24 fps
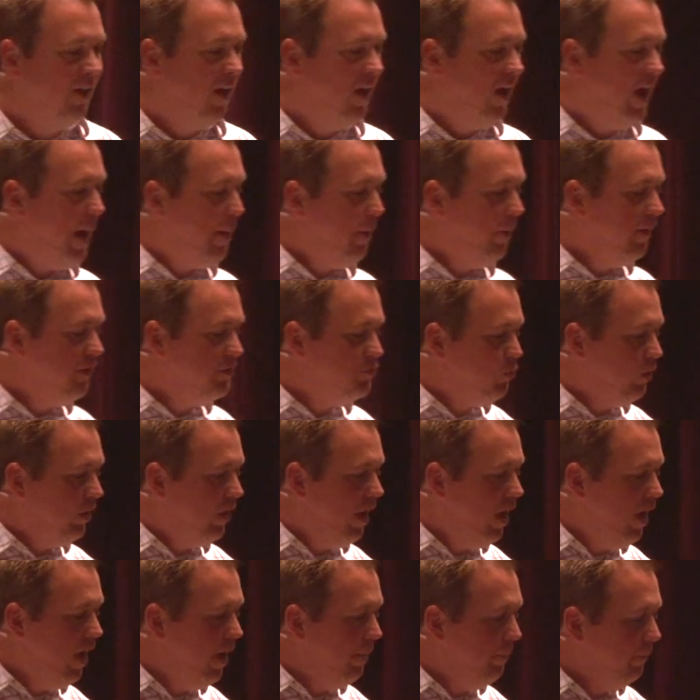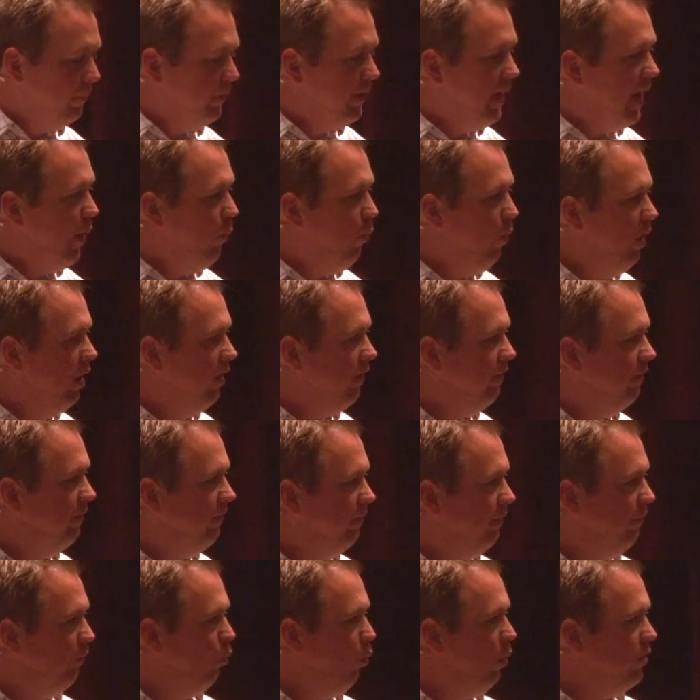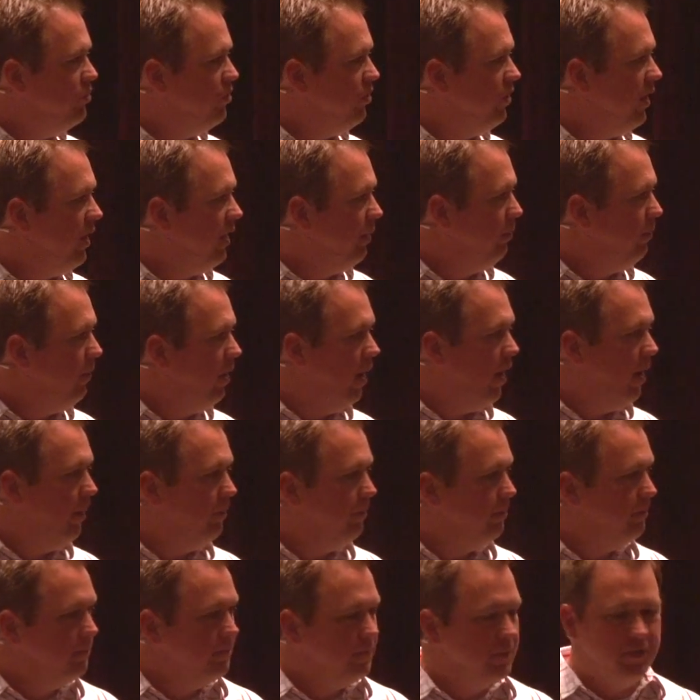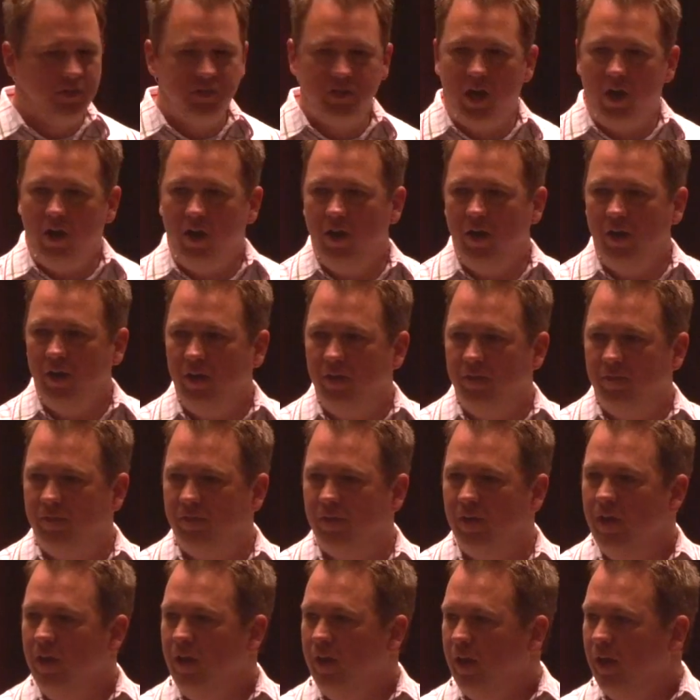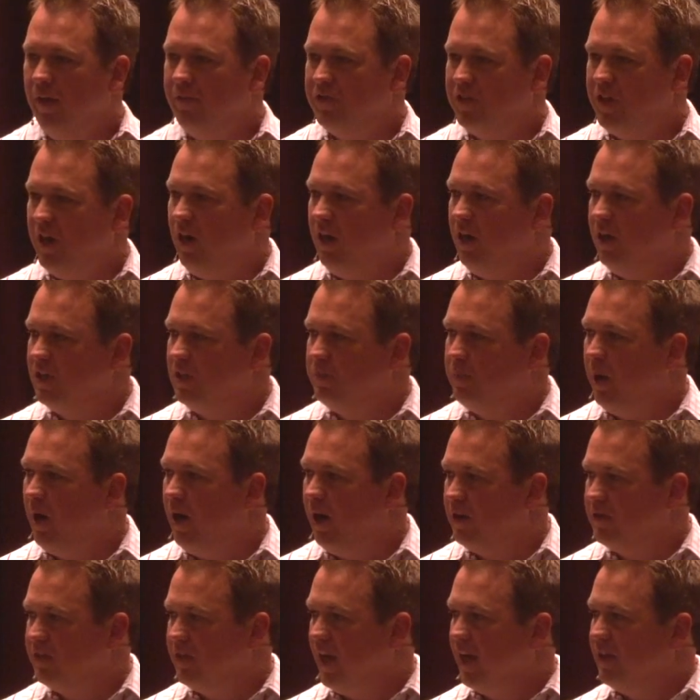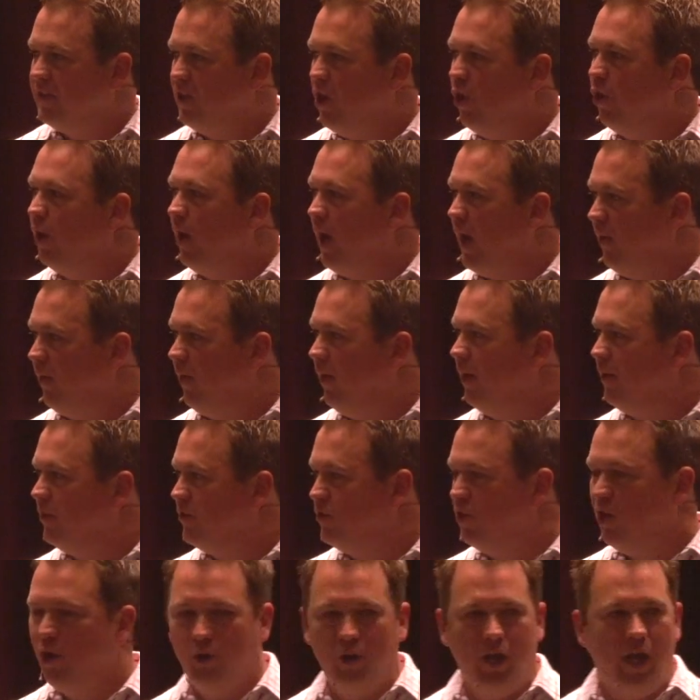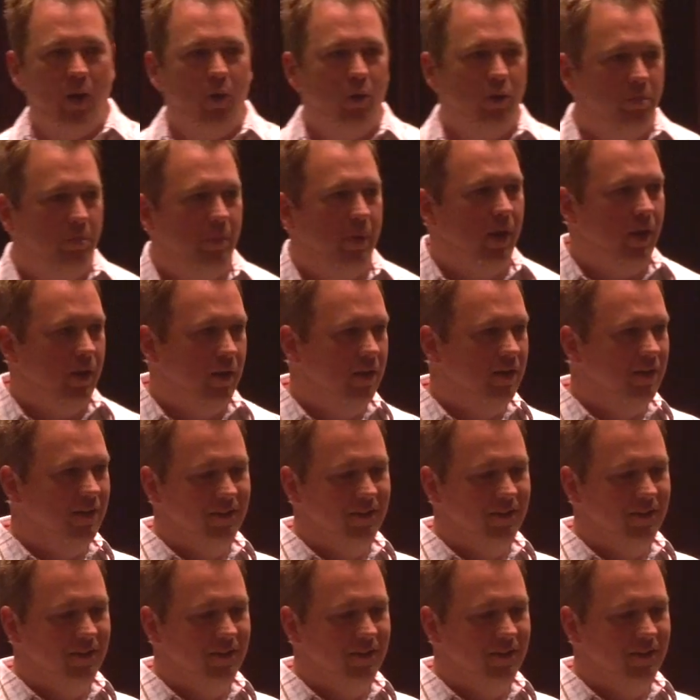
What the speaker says: How about this one? What's her name? Sarah. If Sarah's parents say it's okay, then it's okay with me.